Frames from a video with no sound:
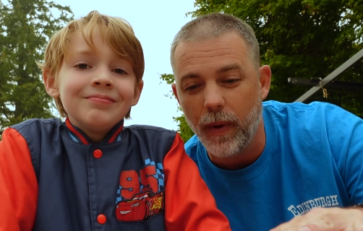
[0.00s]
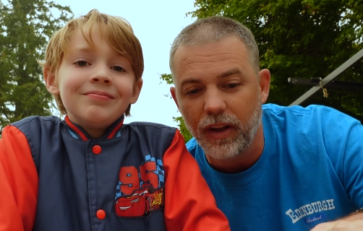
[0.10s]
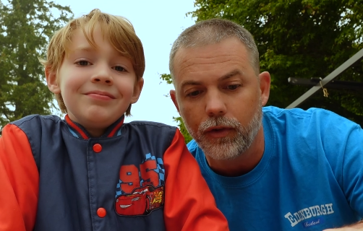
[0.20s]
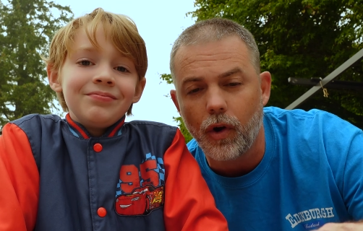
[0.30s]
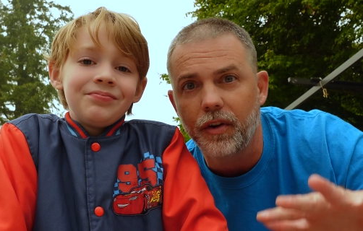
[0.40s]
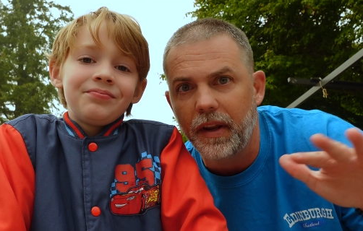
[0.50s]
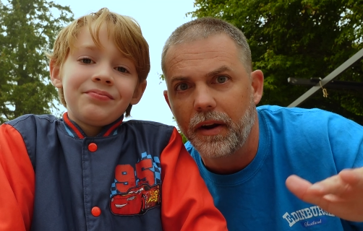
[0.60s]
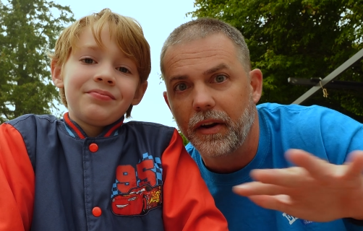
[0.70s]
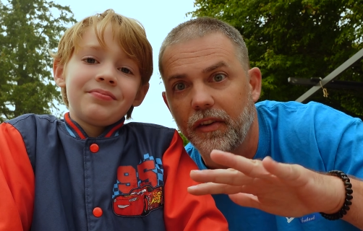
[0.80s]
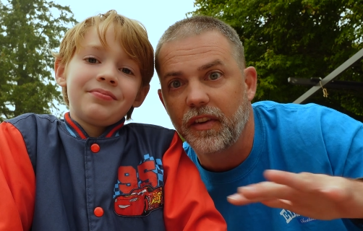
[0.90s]
Speaker 1: We can start to
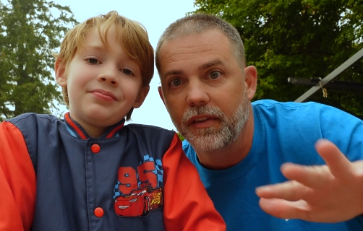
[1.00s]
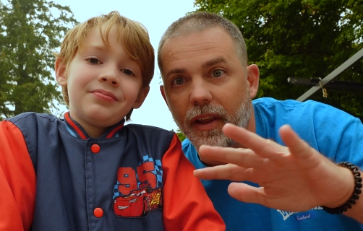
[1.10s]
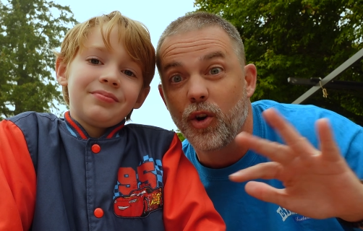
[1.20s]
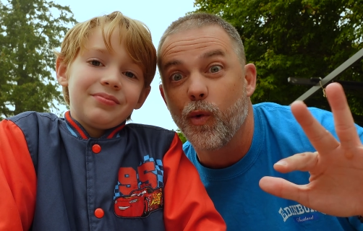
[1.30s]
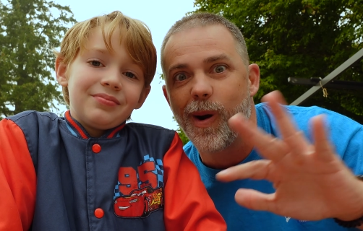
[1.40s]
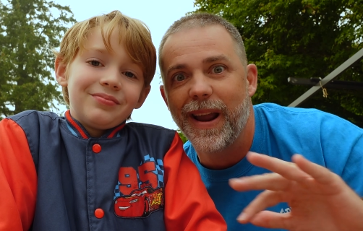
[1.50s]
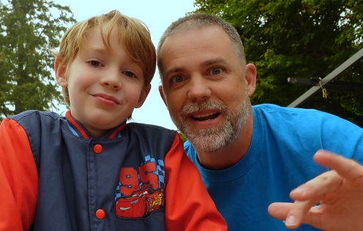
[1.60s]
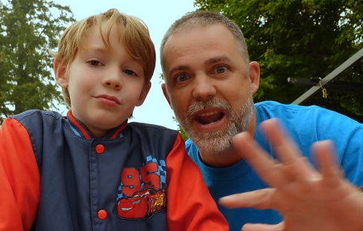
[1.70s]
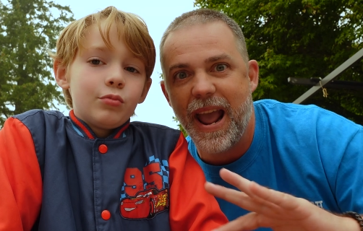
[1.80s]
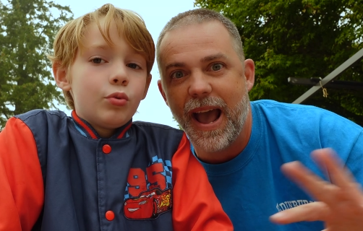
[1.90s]
hear it sizzling
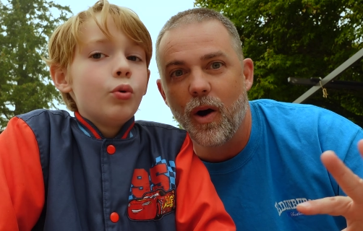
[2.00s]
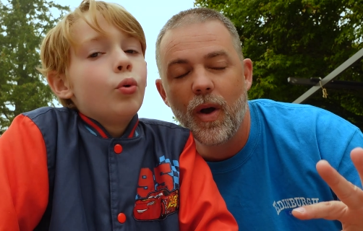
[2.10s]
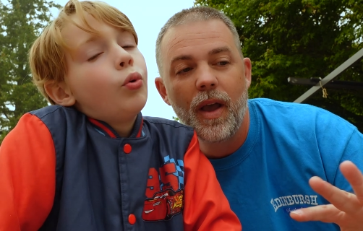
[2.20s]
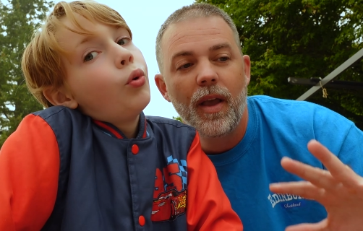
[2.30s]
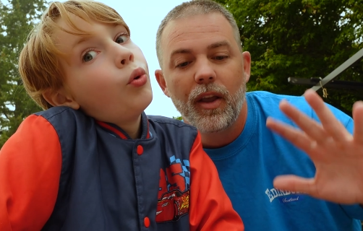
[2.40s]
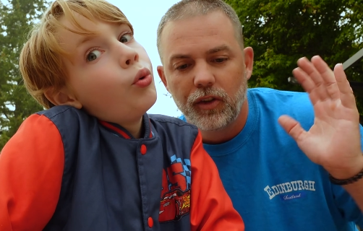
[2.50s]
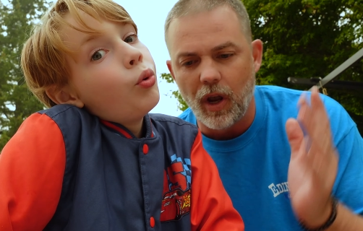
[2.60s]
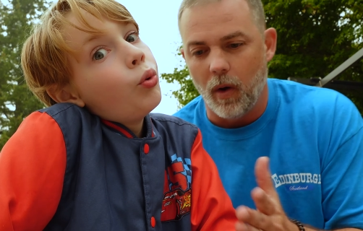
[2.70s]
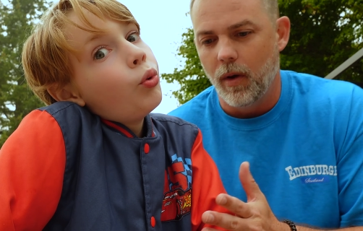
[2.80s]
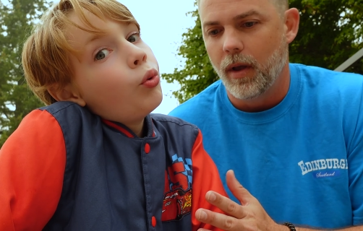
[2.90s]
right now.
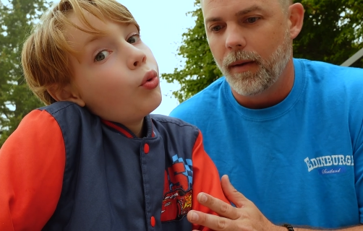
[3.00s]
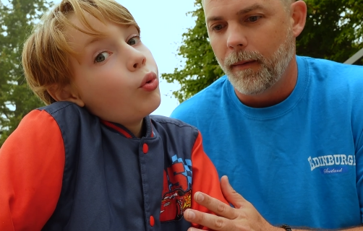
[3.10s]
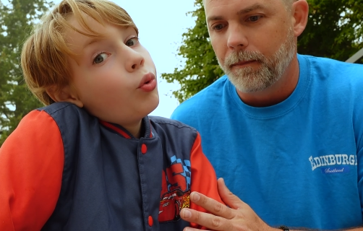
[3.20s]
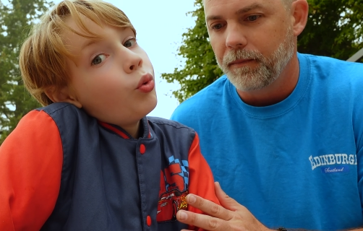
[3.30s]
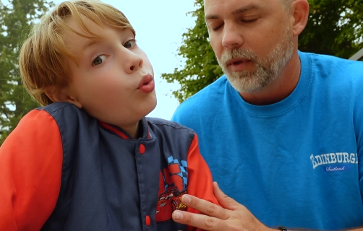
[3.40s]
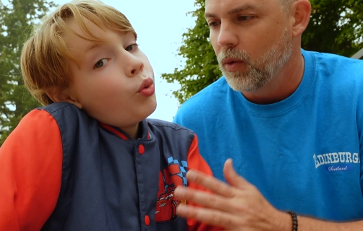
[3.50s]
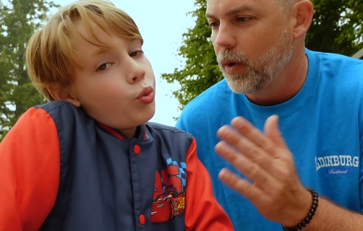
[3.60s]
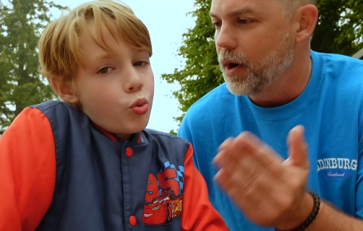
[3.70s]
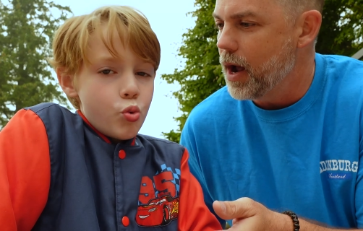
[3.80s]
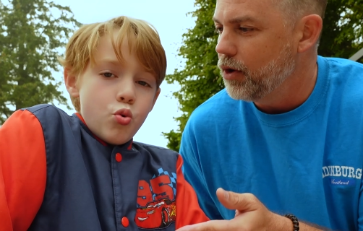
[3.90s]
So,
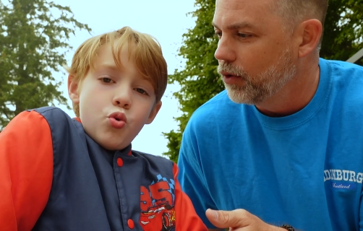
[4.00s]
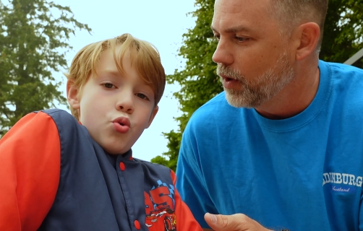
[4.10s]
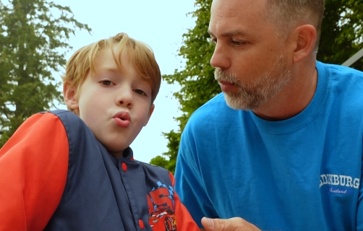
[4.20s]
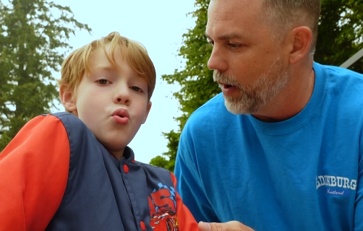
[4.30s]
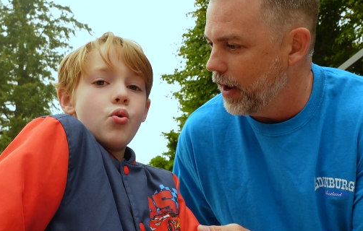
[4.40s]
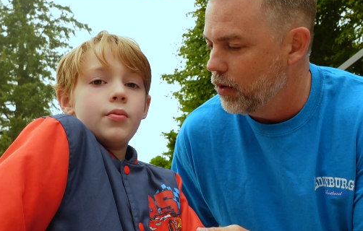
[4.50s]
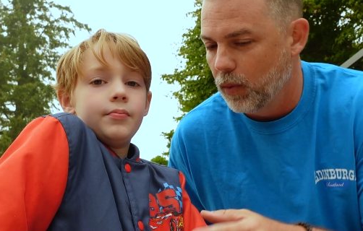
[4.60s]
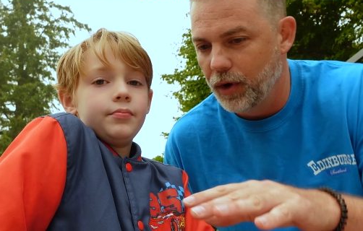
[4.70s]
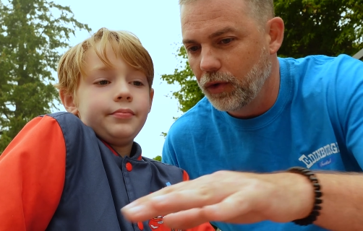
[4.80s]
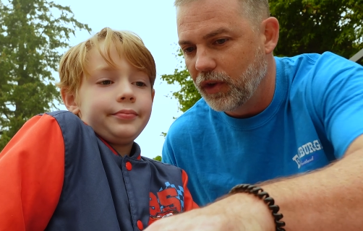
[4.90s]
we're not Ooh. using bread.
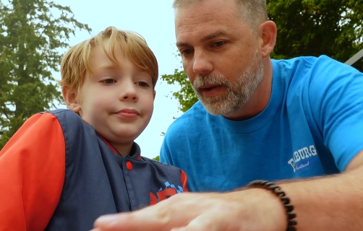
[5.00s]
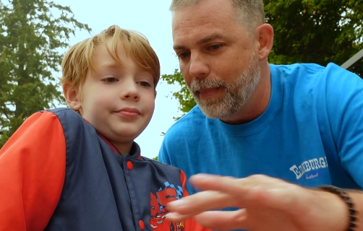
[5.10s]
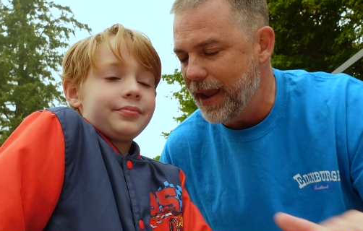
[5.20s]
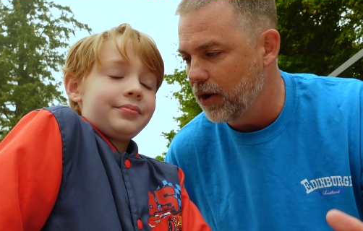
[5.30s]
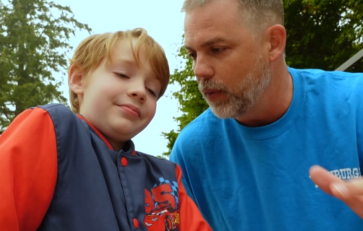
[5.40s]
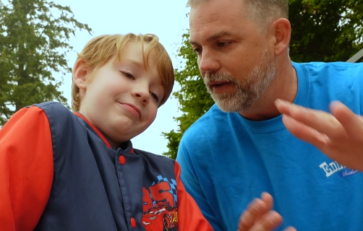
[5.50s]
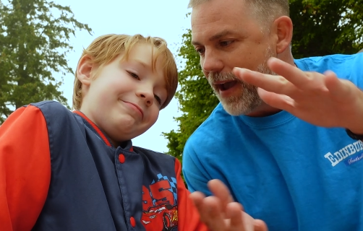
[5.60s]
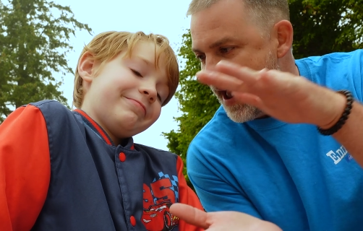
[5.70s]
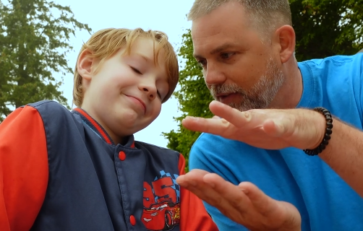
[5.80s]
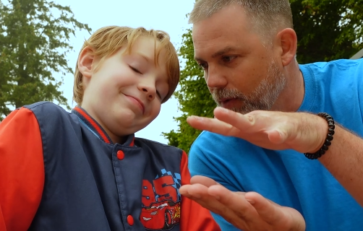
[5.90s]
We're using the bacon
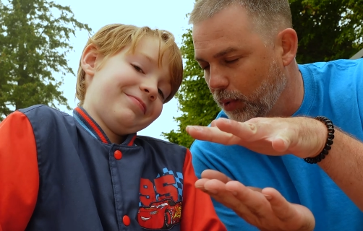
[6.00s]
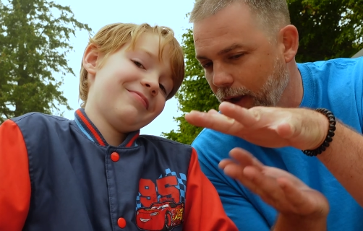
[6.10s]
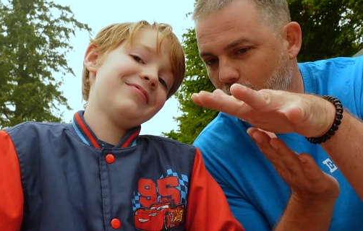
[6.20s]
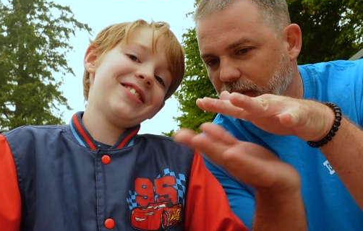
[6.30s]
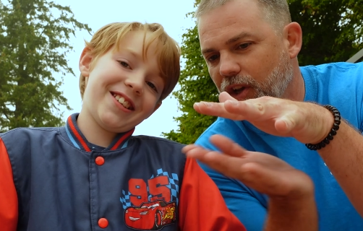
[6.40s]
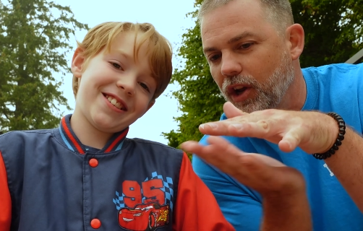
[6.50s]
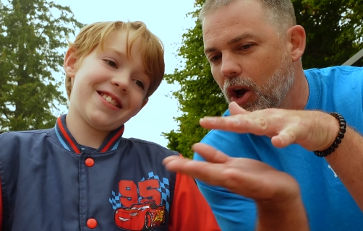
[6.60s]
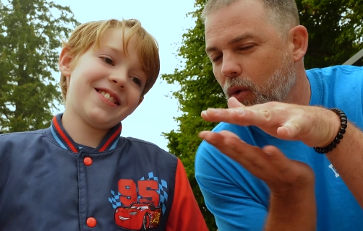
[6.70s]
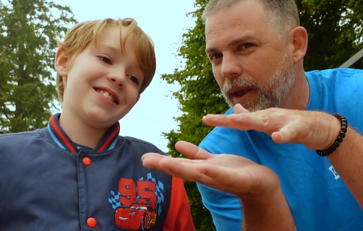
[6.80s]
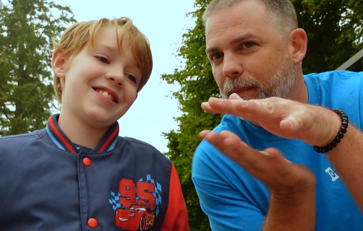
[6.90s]
weave as the bread. What's going to
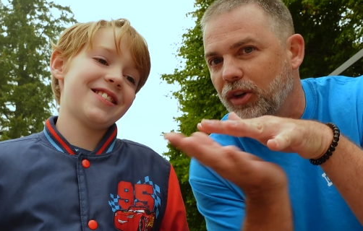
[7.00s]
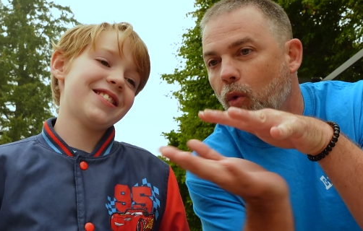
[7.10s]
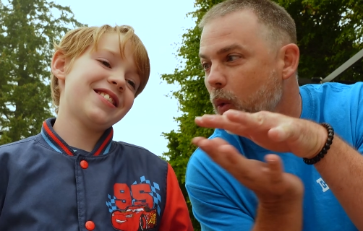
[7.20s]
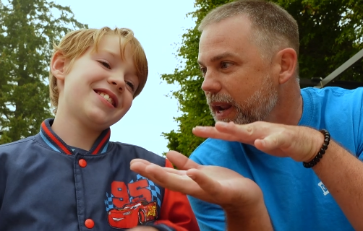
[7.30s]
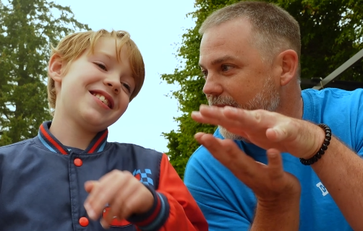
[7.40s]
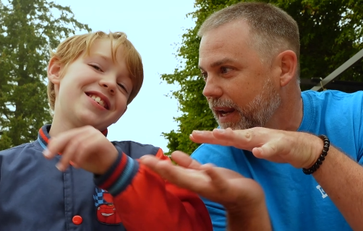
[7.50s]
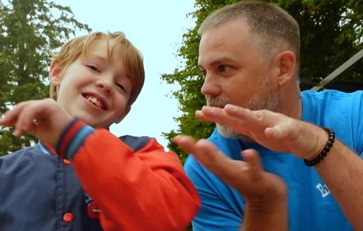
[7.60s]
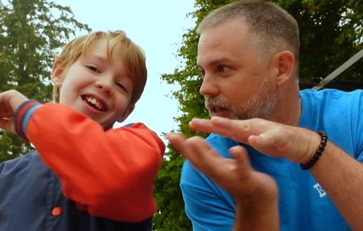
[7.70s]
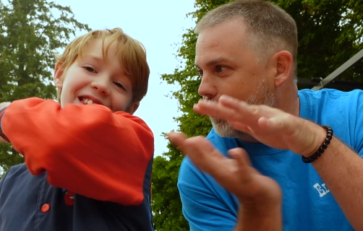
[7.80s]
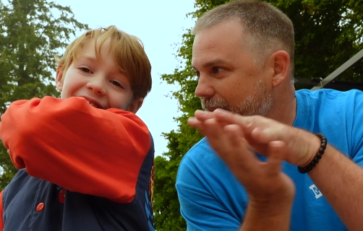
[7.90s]
go in between
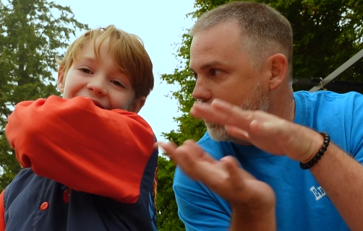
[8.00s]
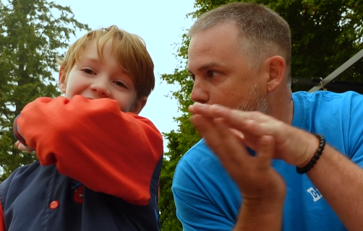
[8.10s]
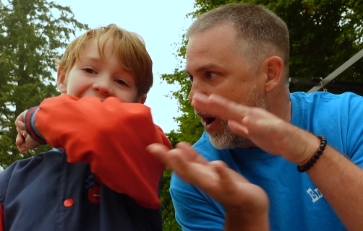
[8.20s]
the bacon the